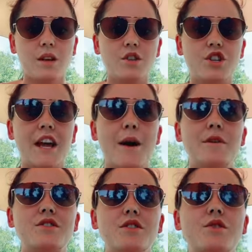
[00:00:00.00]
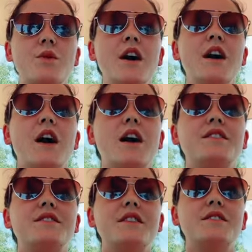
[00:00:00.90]
she had me do a
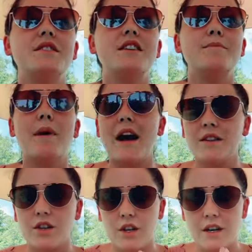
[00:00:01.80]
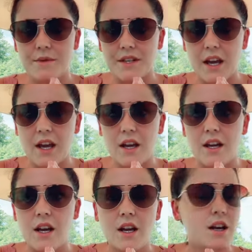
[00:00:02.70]
CT myelogram
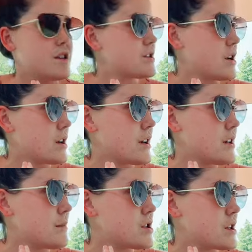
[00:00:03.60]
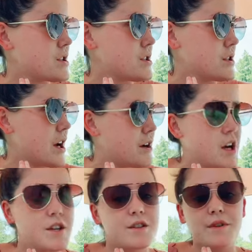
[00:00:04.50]
scan. Sorry, my chickens are loud.
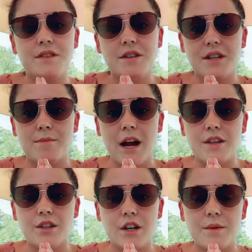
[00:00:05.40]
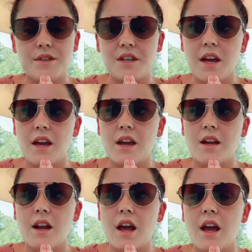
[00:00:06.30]
So my CT myelogram
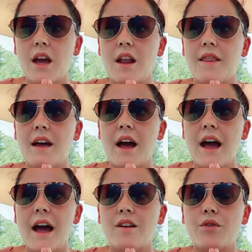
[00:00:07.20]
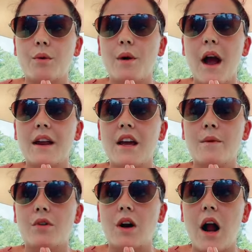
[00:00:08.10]
scan, and then I had a thoracic
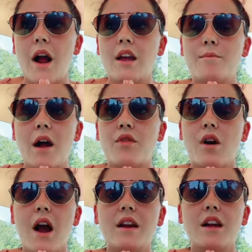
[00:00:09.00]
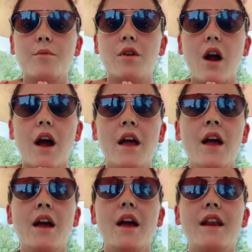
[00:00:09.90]
MRI, and my thoracic MRI
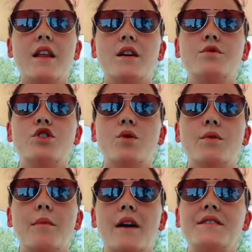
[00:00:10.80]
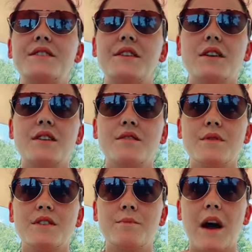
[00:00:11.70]
ended up showing my syrinx in
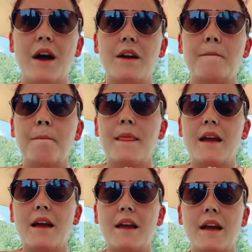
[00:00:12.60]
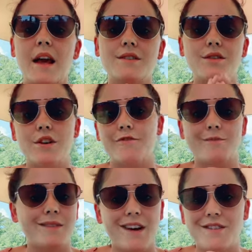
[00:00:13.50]
my spine. And as you saw
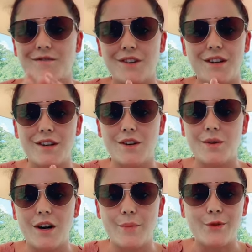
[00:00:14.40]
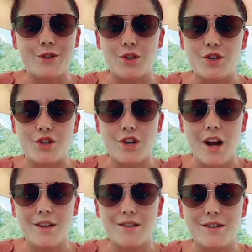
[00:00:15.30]
from Eliza's last video, um, the
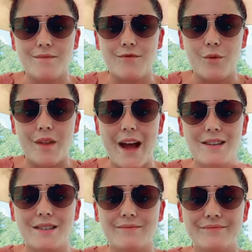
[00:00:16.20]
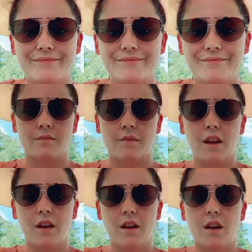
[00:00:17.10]
screenshots from that
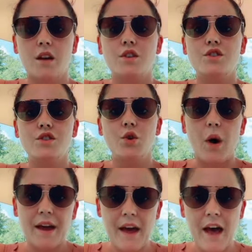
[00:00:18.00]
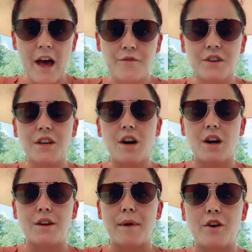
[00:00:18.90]
do I have
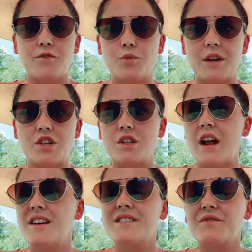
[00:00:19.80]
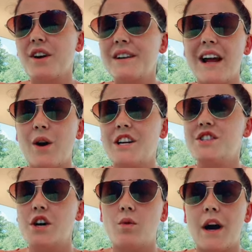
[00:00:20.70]
Chiari malformation? As of right now, I
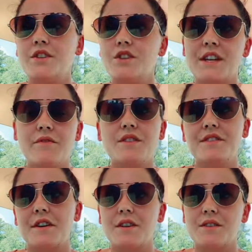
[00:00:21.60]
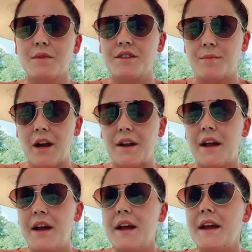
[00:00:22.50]
don't. I just have the syrinx in my spine
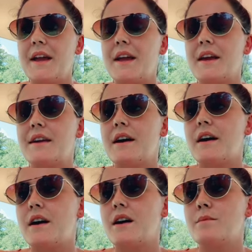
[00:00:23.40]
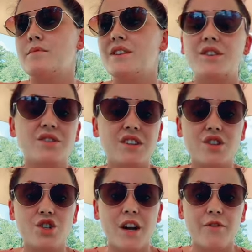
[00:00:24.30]
and um, literally
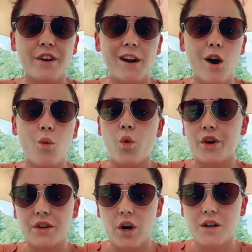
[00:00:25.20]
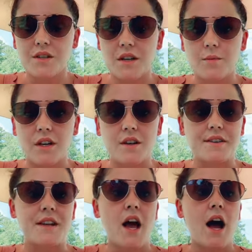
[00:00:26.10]
just trying to figure out what caused it
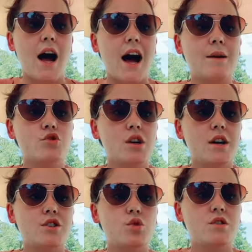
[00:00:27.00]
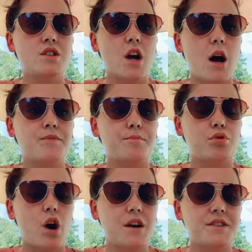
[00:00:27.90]
because I'm trying to stop the
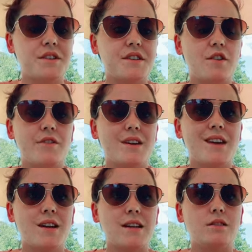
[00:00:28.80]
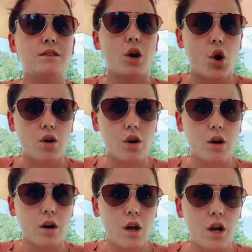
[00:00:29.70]
process of it getting
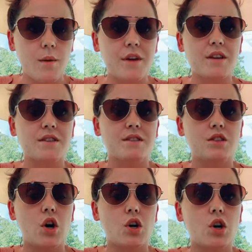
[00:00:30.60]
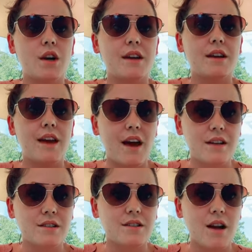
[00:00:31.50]
longer because the longer it
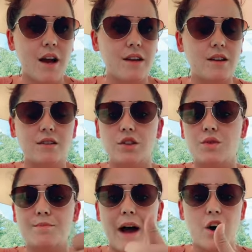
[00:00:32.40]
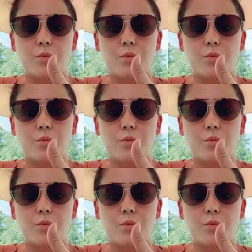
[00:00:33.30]
gets, I can lose bowel